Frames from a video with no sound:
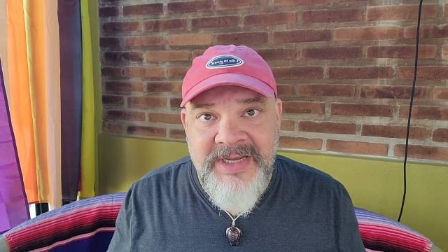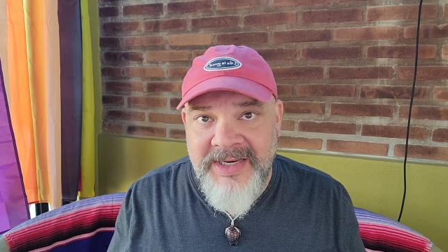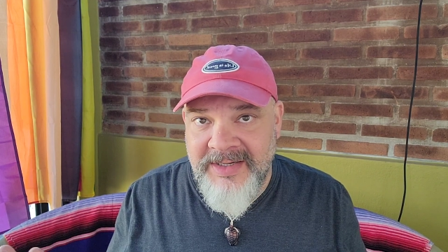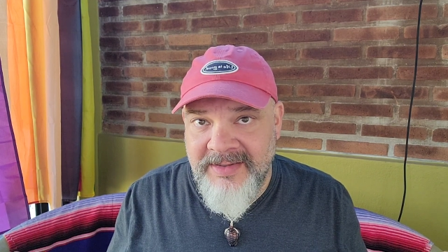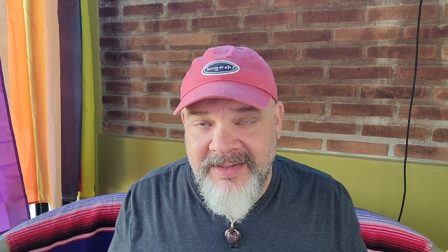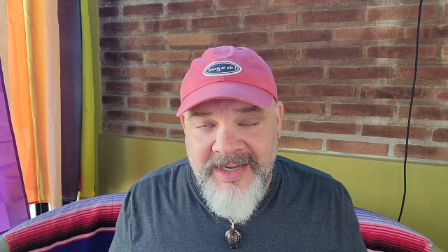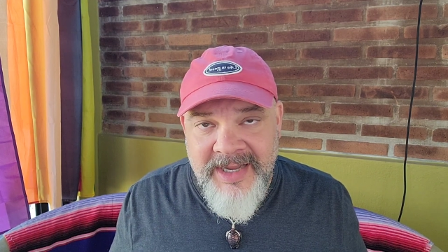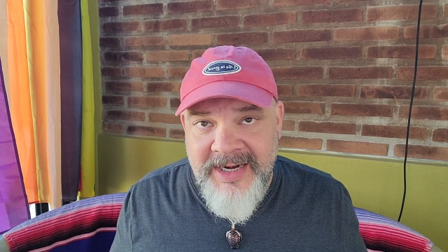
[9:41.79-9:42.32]
I
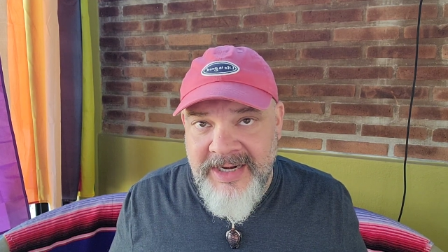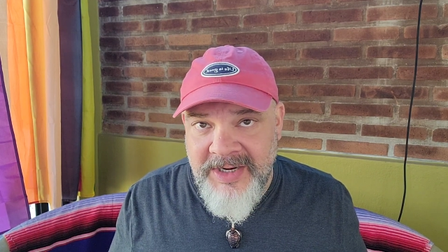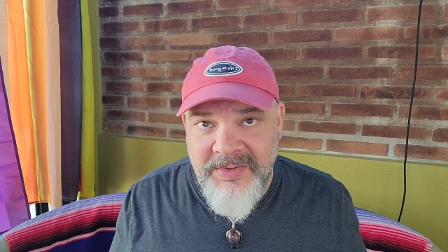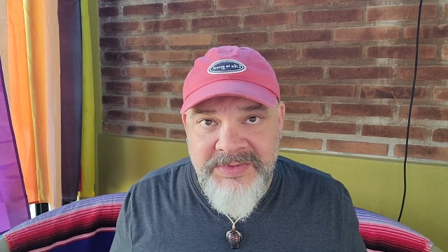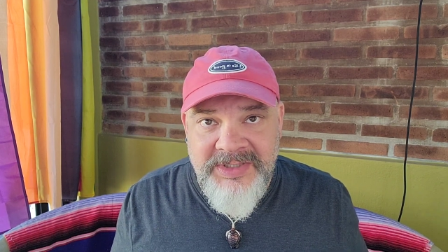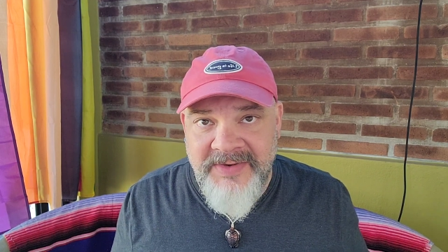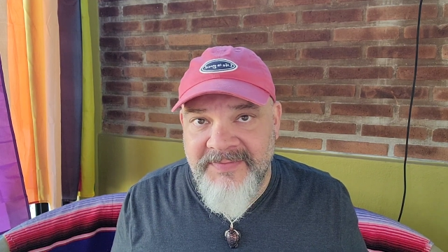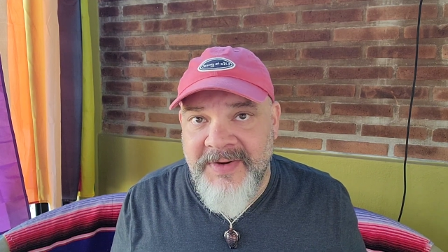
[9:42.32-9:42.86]
kind of know
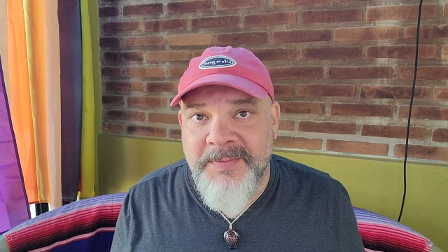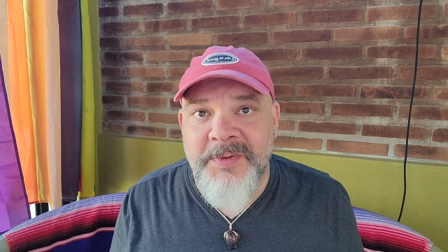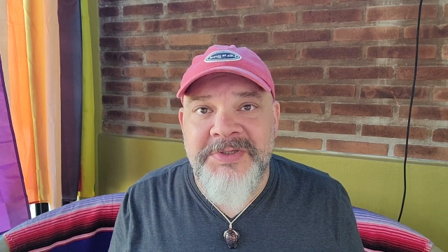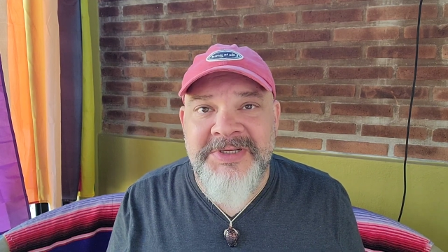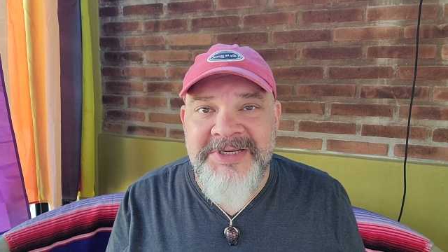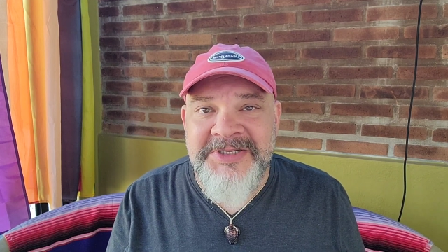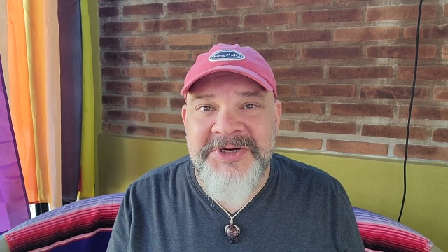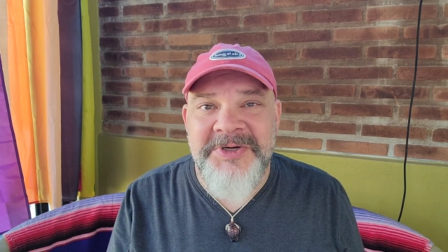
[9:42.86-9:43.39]
safety
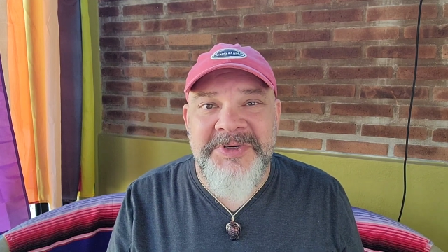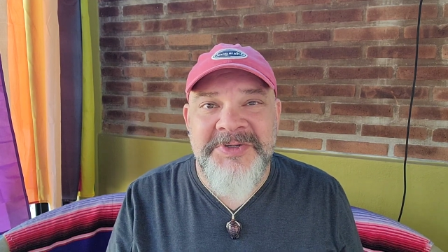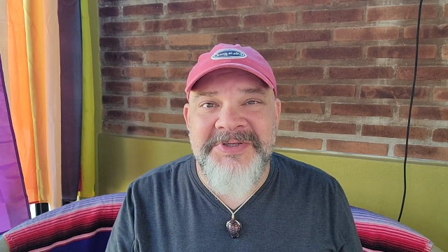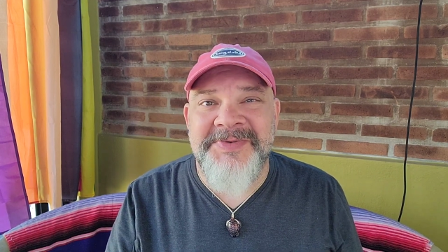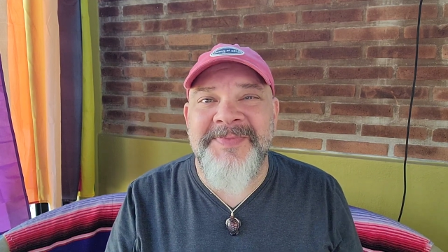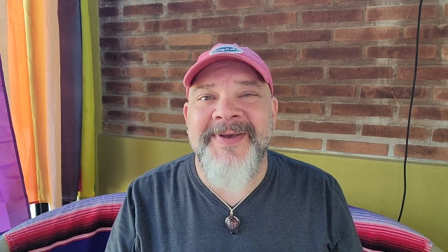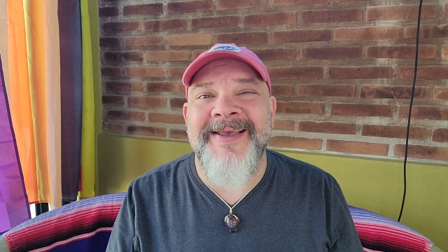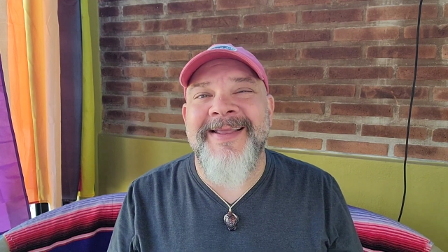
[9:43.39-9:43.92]

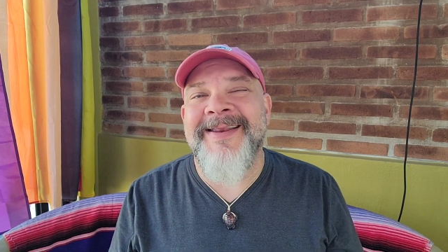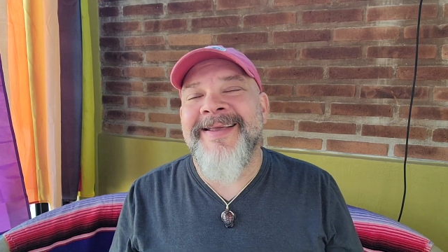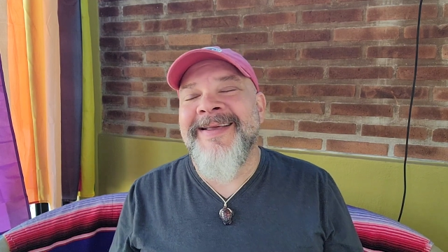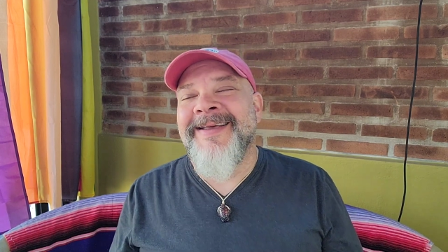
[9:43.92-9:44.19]
procedures, but